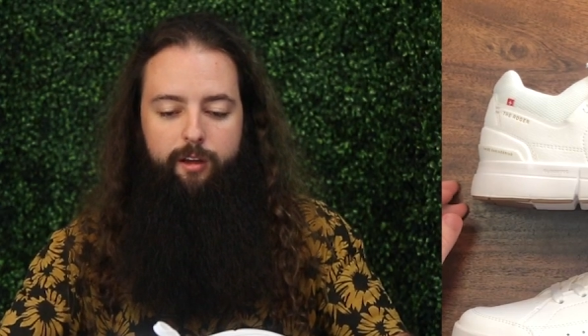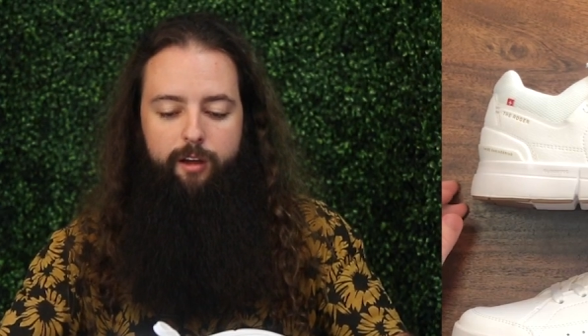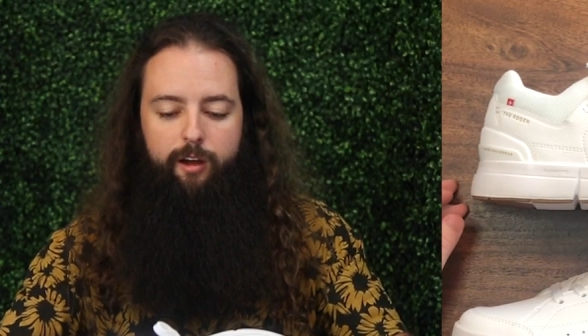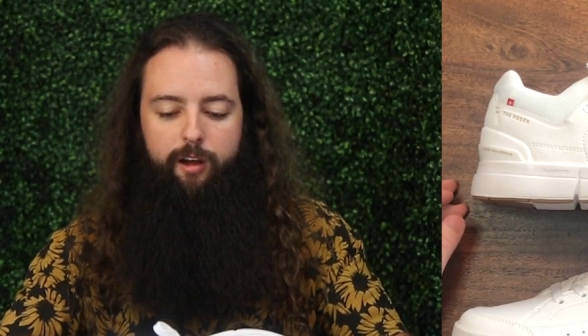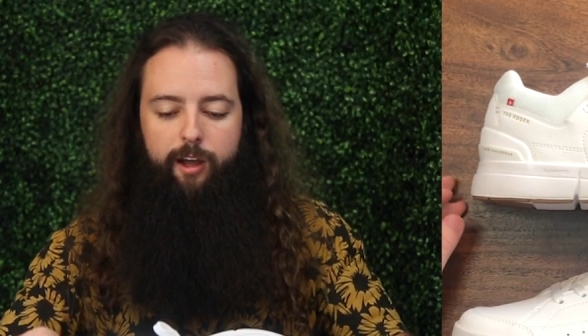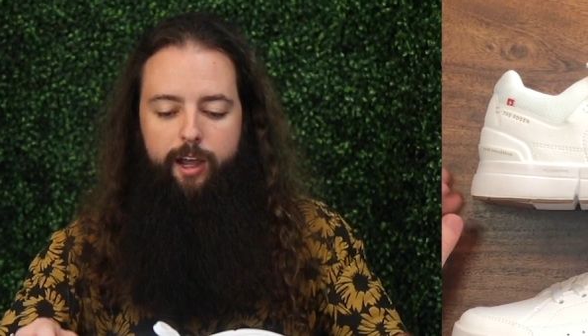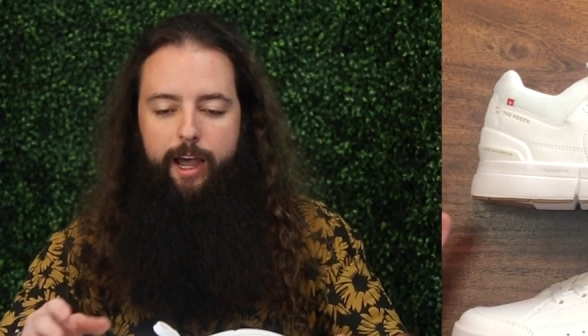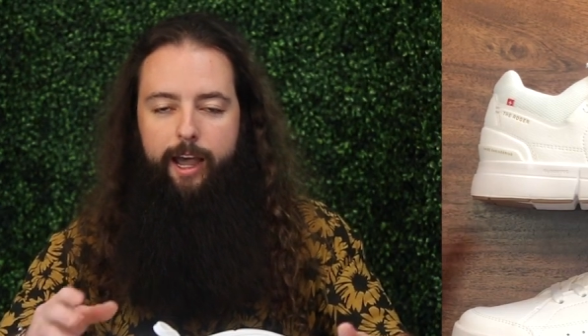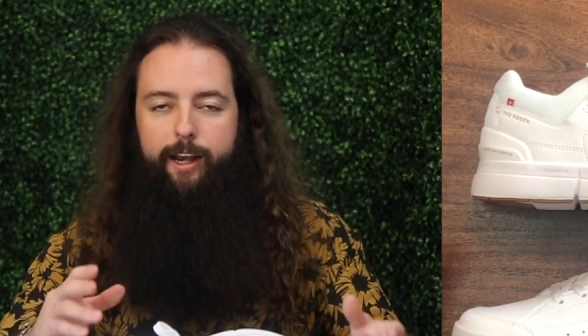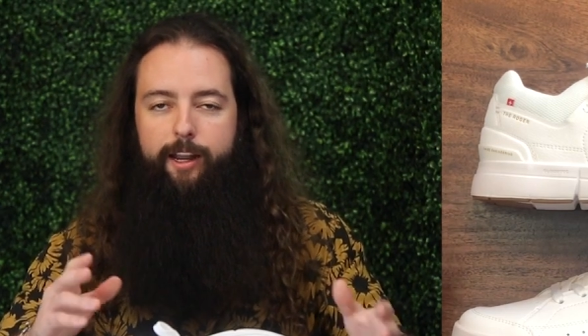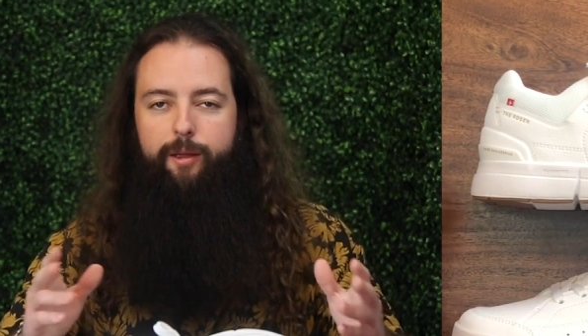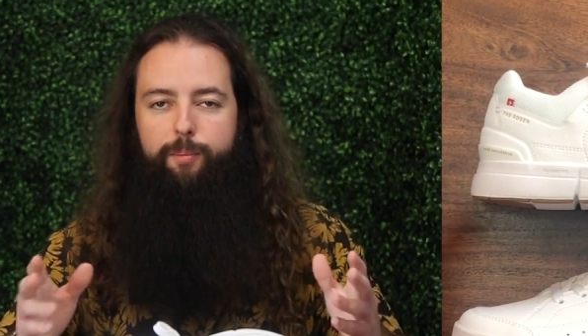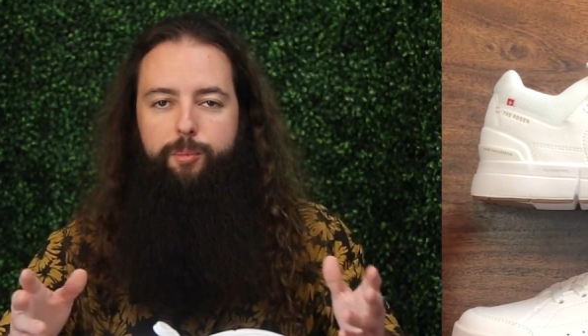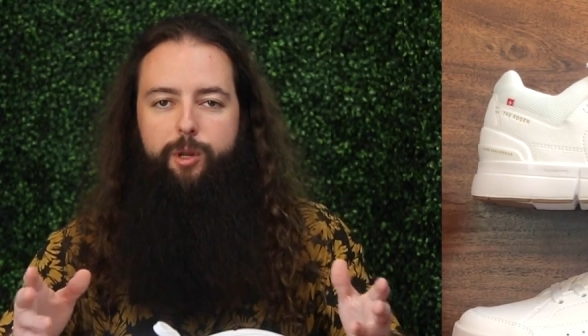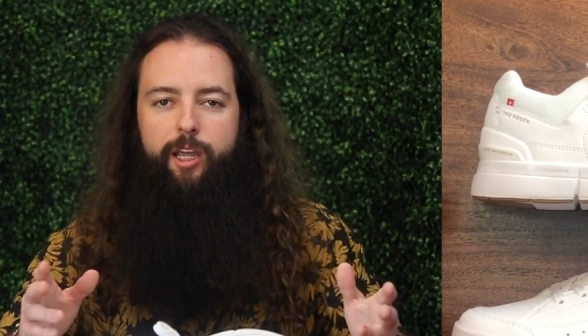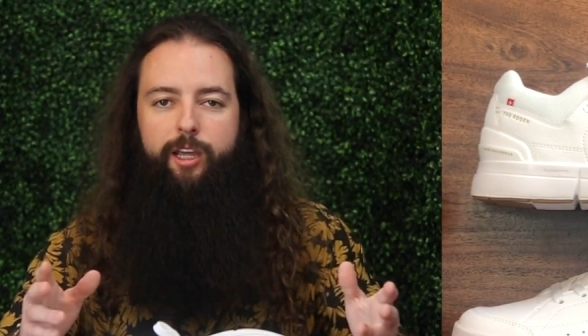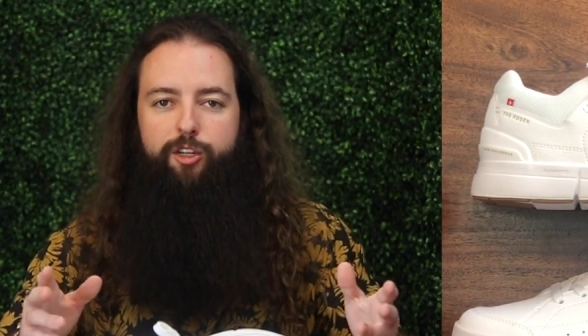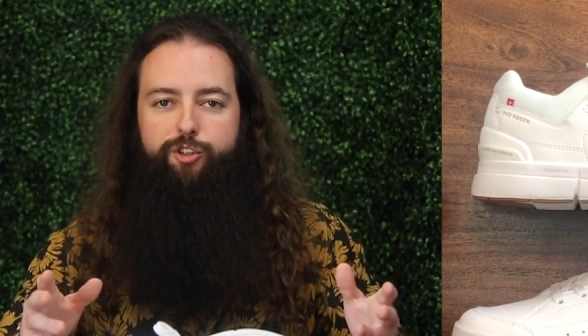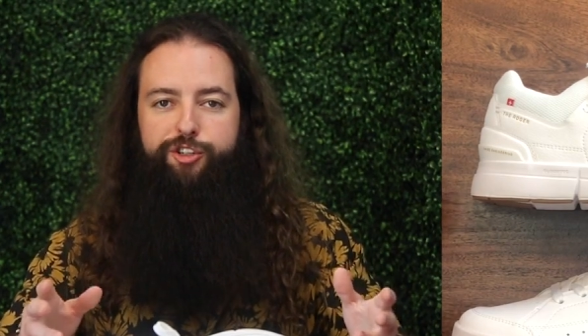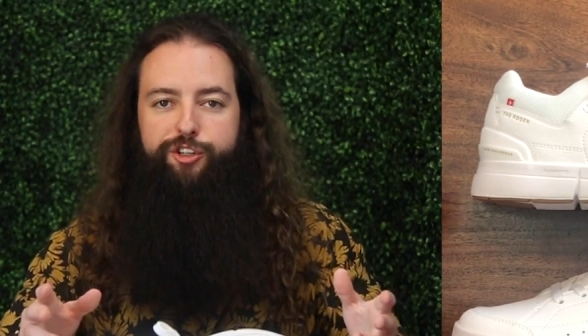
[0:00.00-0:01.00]
uh,
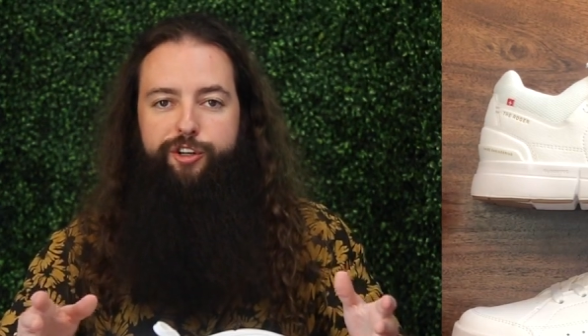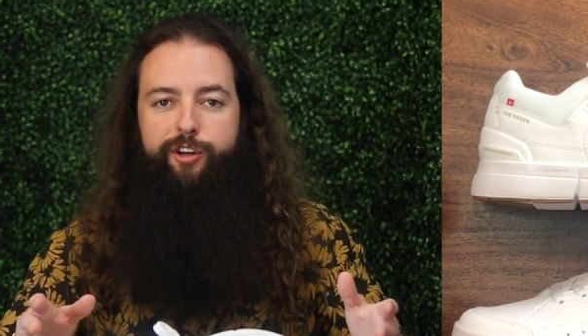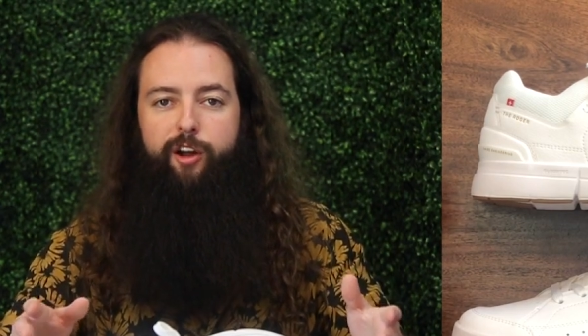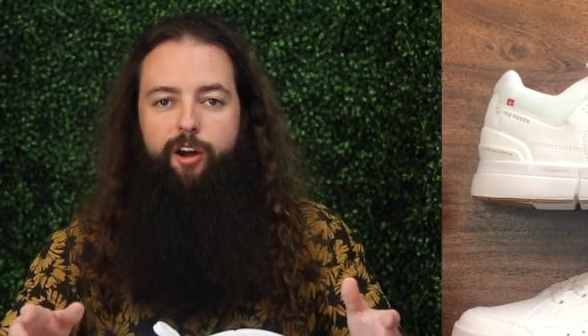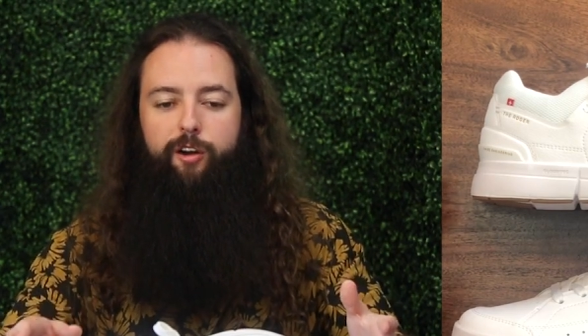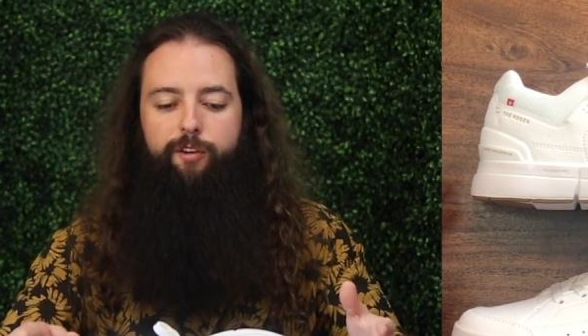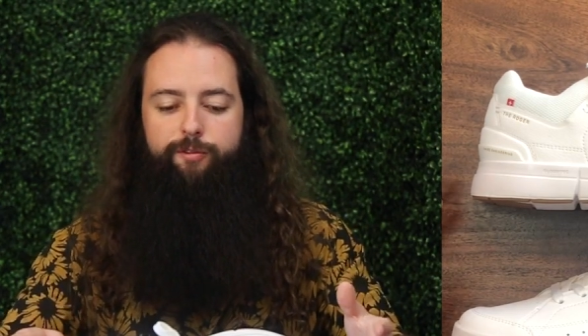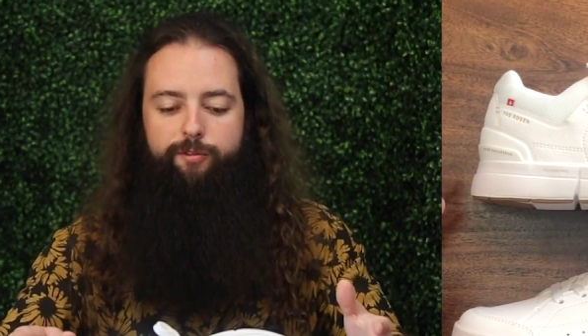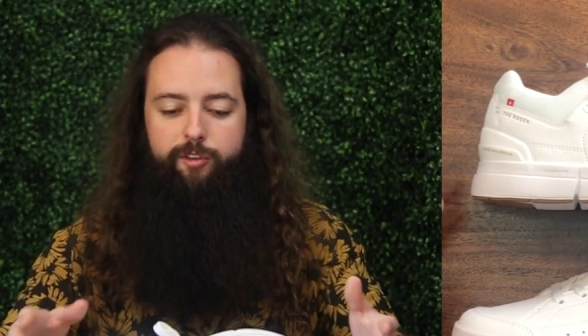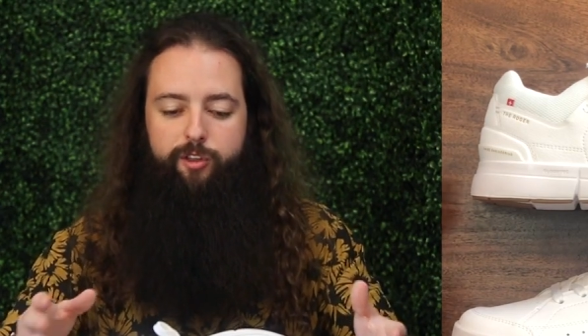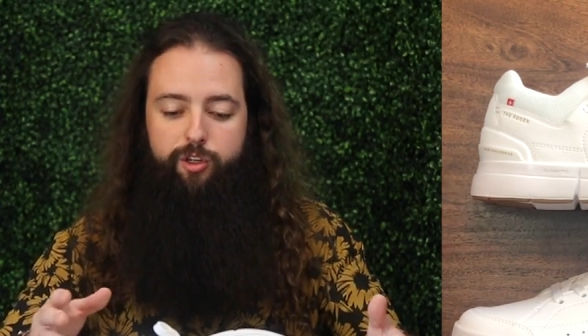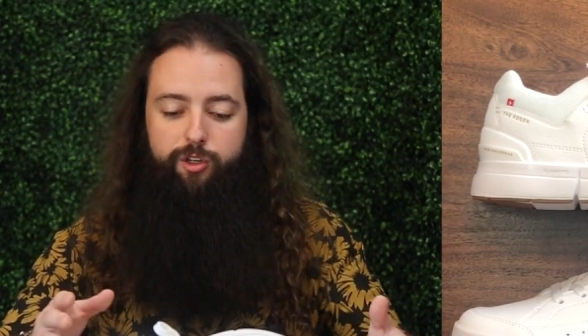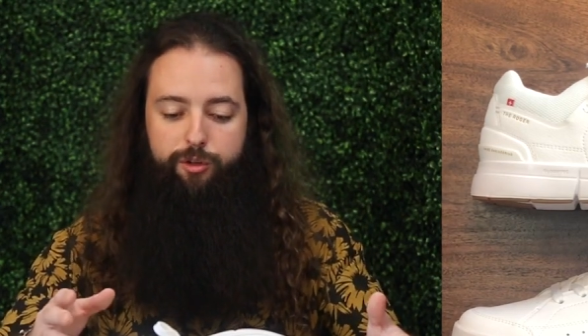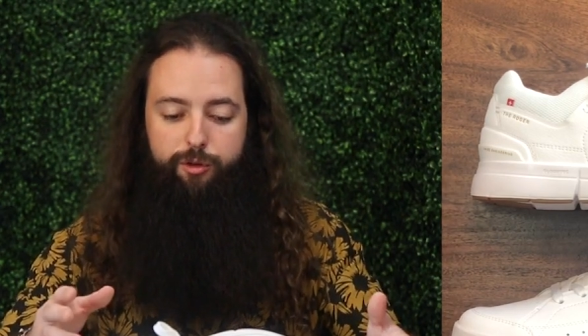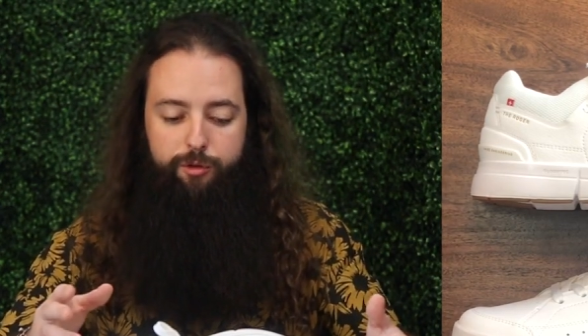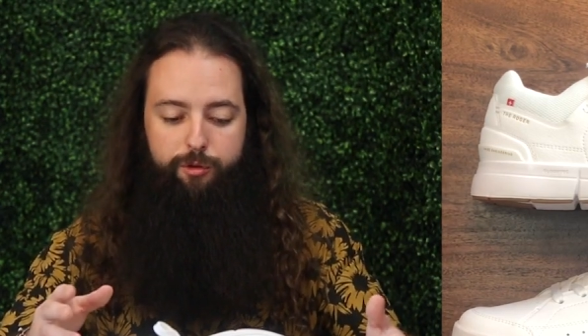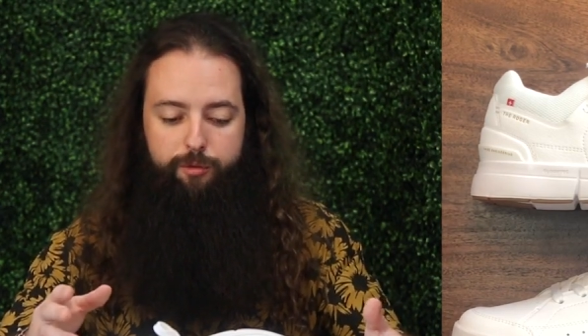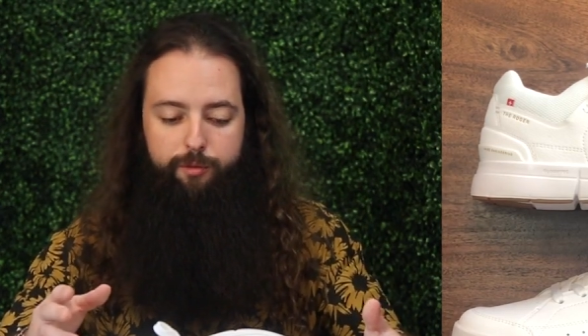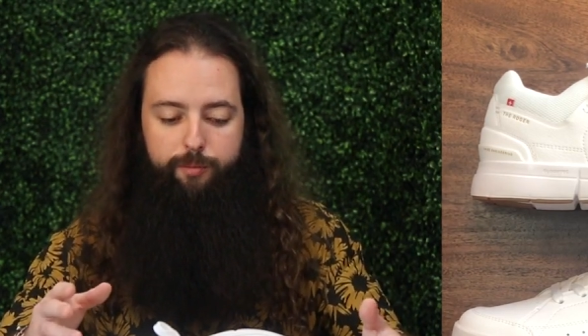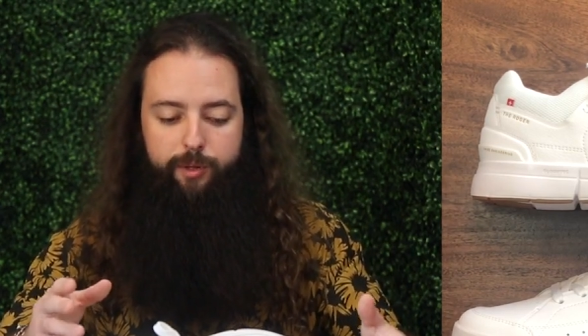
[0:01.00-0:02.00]
adaptation of the
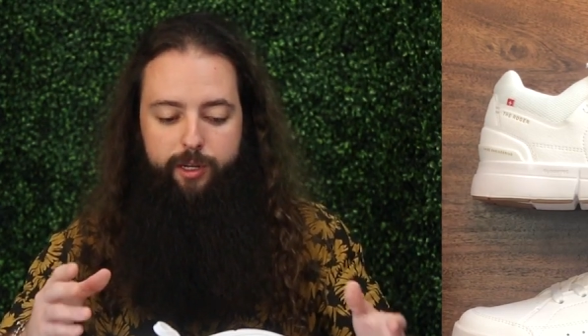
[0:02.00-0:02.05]
two